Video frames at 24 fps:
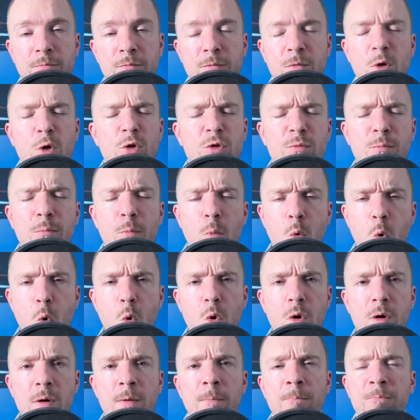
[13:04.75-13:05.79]
There's
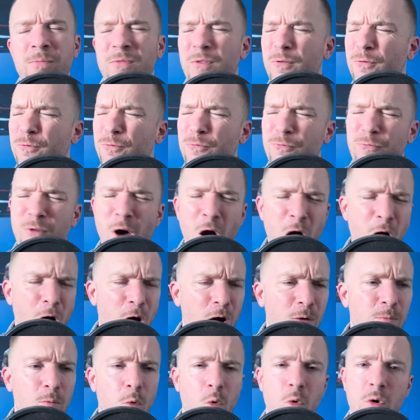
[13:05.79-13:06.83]
more,
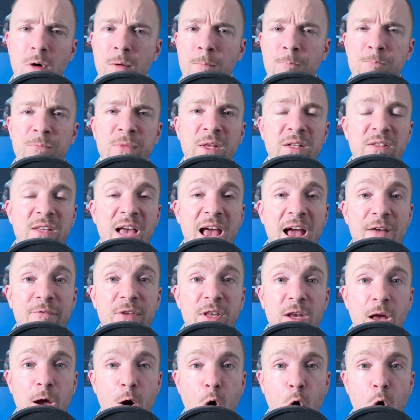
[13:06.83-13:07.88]
far more, to
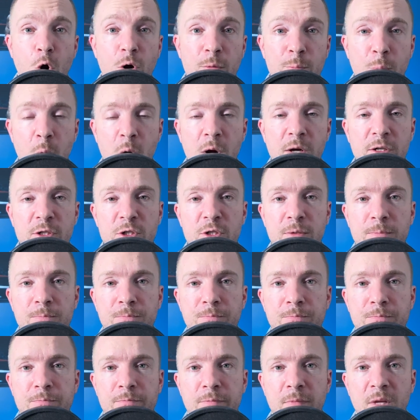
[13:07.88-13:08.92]
having a hard punch
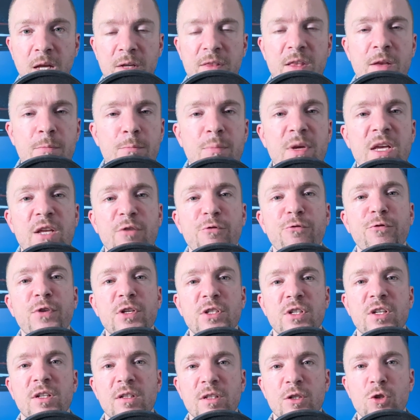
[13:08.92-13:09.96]
than being
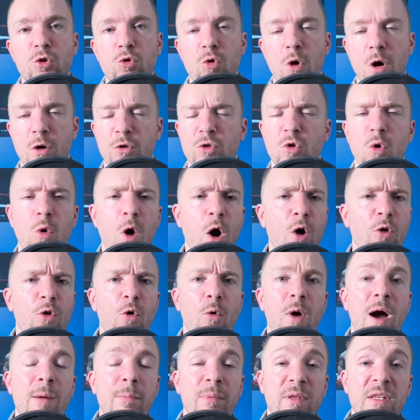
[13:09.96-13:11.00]
physically strong. So although
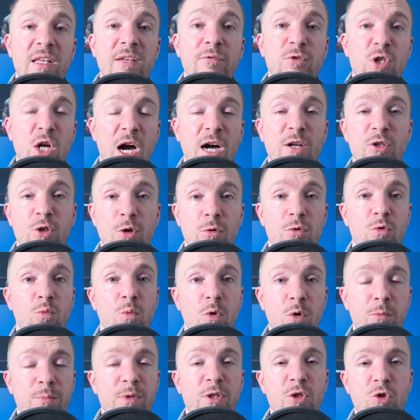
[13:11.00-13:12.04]
I believe Jon Jones
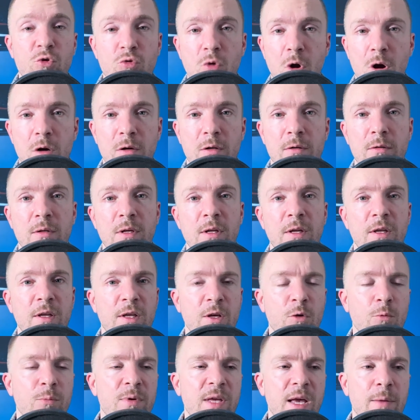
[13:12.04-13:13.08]
will be stronger,
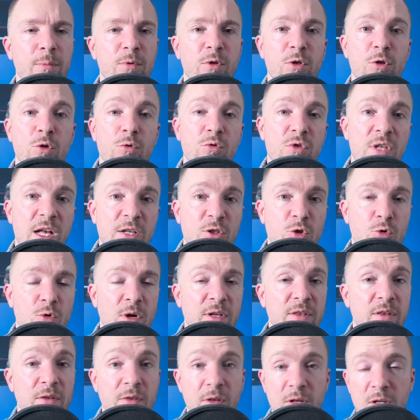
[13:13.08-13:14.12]
he'll be able to use that
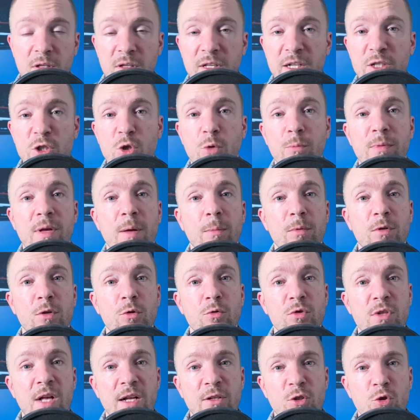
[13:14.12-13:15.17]
strength in the clinch. He'll be able to
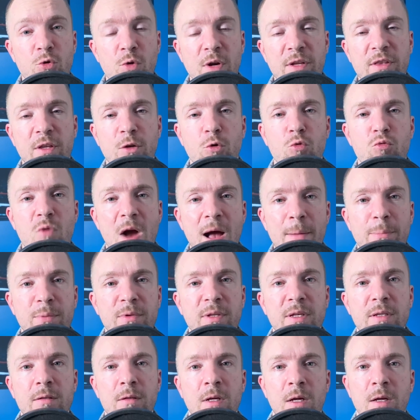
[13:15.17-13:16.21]
use that strength in
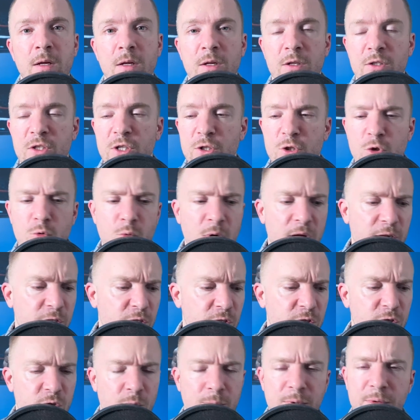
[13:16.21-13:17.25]
grappling
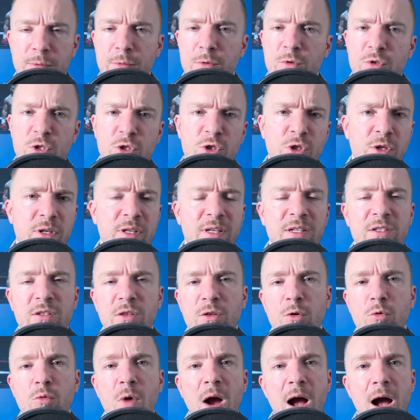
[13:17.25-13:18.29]
situations. He'll be able to use it should he get to the
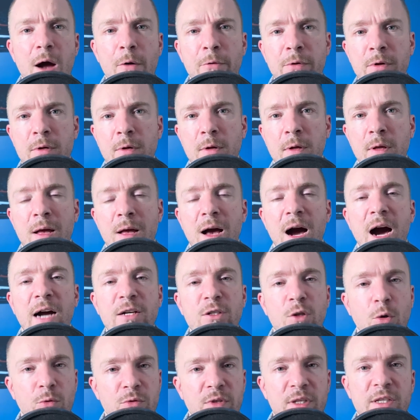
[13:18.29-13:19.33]
ground. I
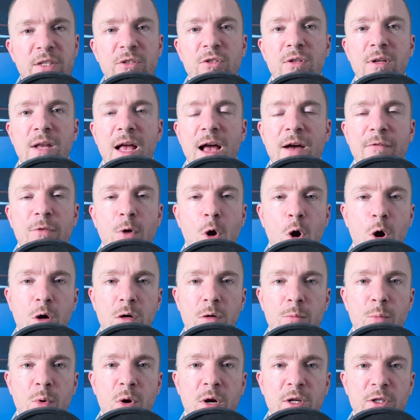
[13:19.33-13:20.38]
don't think he's going to have the harder
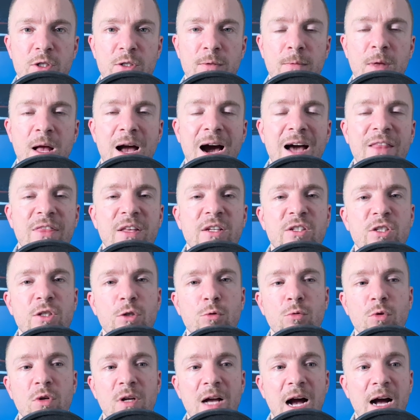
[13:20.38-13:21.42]
punch. I think
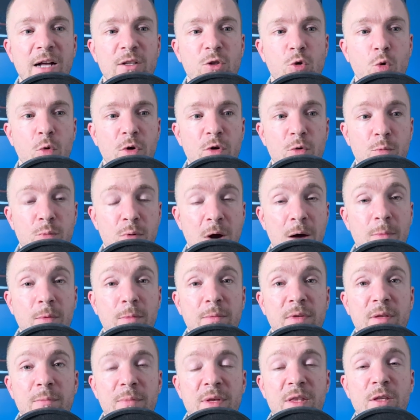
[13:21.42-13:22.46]
Ciryl Gane's going to
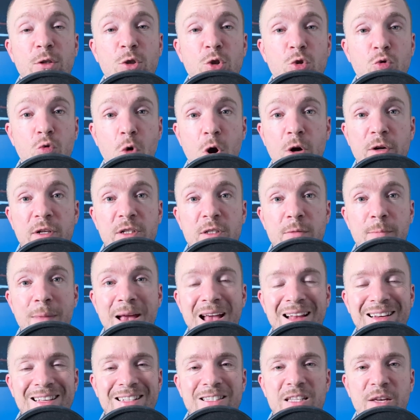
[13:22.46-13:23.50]
probably be the strongest
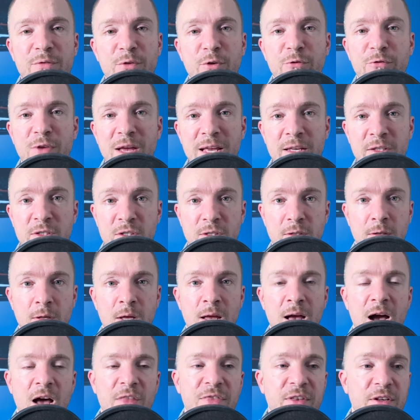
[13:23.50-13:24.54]
man he's ever faced.
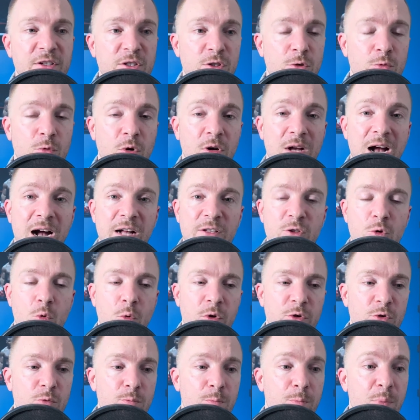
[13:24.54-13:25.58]
I think Ciryl Gane's
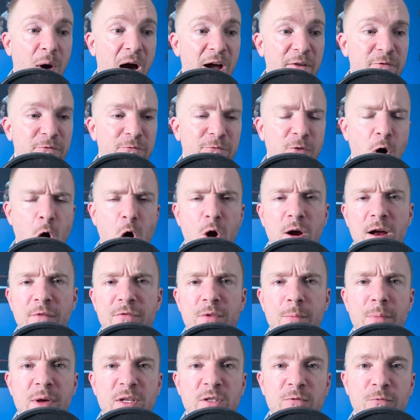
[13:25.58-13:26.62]
going to by far have
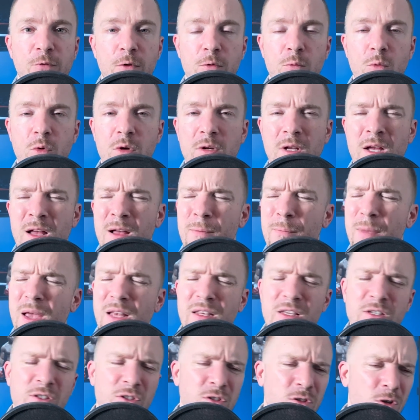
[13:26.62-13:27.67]
the best footwork. Man,
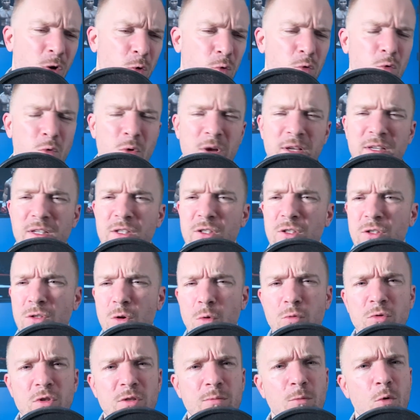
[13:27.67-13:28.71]
he's so quick. He's
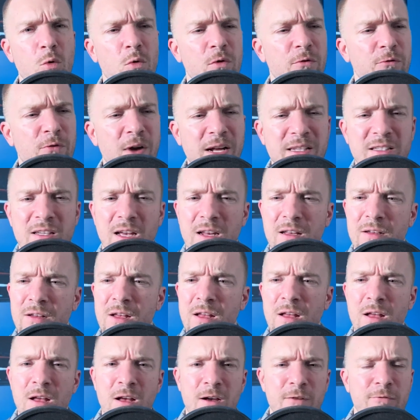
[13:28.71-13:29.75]
so smooth. Fights out
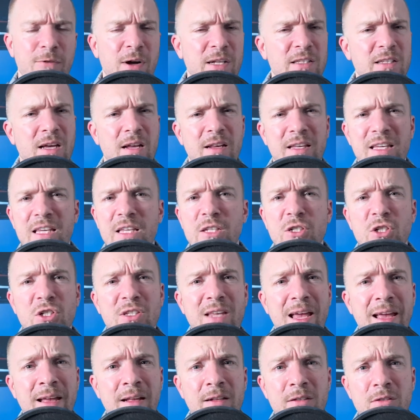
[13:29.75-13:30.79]
of each
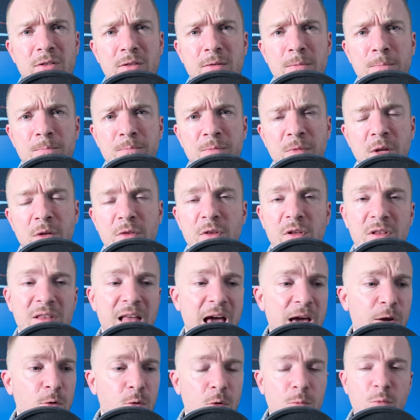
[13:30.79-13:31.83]
stance. The
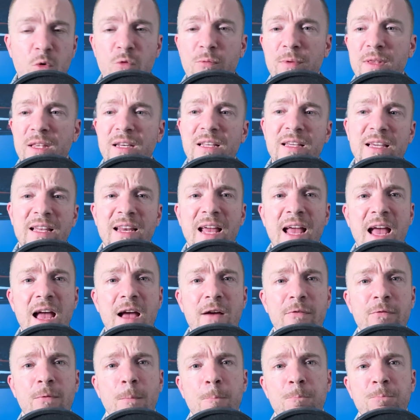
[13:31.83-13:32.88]
lateral movement that he can
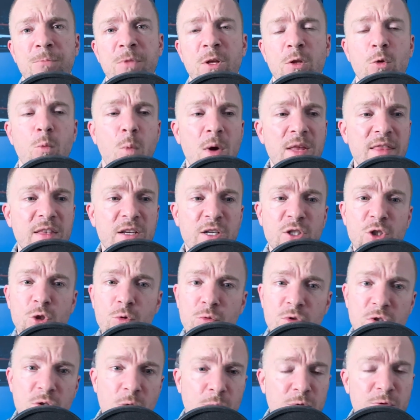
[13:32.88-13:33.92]
have. The way that he
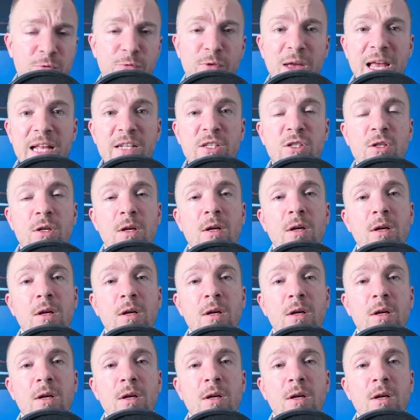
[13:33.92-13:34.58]
shoots those feints